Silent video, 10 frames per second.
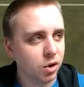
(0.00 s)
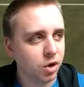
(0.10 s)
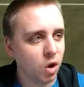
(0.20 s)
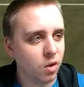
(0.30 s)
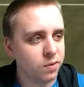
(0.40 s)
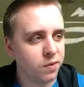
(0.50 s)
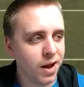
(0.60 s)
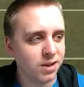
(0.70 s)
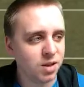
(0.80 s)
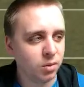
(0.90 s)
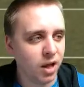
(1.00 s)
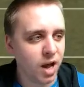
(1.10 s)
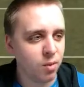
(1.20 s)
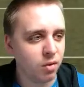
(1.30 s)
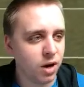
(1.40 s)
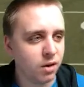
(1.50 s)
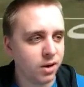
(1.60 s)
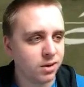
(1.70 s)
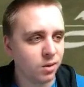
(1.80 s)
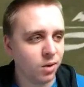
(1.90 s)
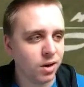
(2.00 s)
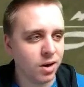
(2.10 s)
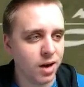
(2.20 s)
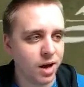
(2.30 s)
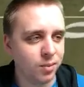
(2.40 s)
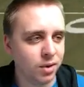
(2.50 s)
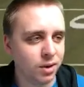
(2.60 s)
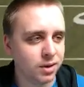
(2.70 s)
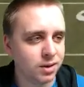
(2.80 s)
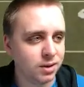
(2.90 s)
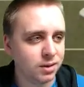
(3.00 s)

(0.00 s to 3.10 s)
Could go and find some libraries and whatnot, but